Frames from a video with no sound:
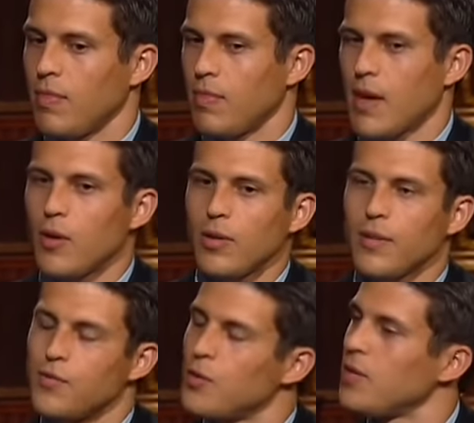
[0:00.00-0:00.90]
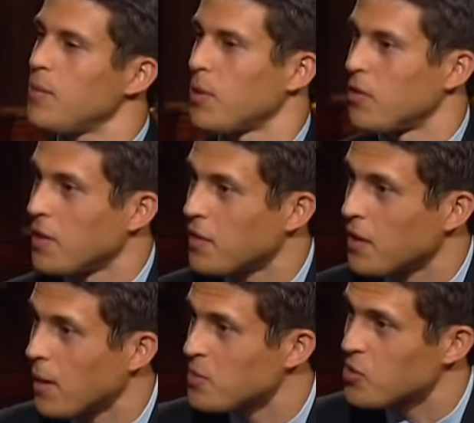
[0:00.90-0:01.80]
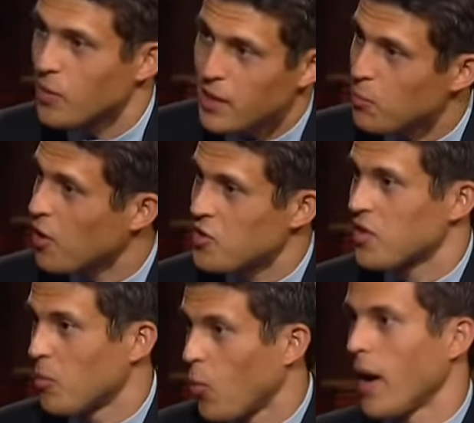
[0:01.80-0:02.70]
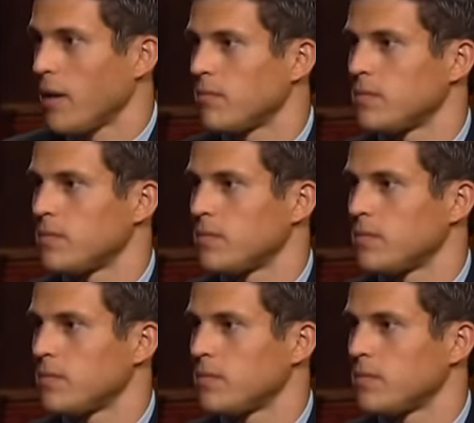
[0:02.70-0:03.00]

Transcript: they don't live too deep underneath the gum, so we can brush them away.